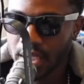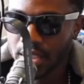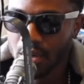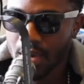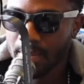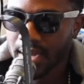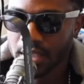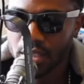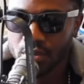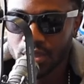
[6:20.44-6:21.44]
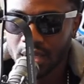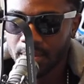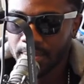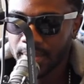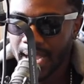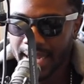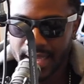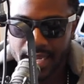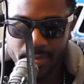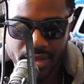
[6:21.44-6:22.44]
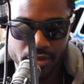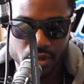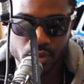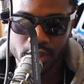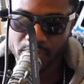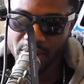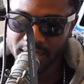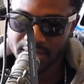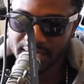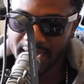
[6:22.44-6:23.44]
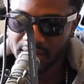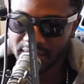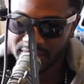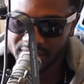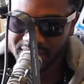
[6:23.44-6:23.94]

Yeah, so I'm about to do some. I think I'm either do his party Saturday or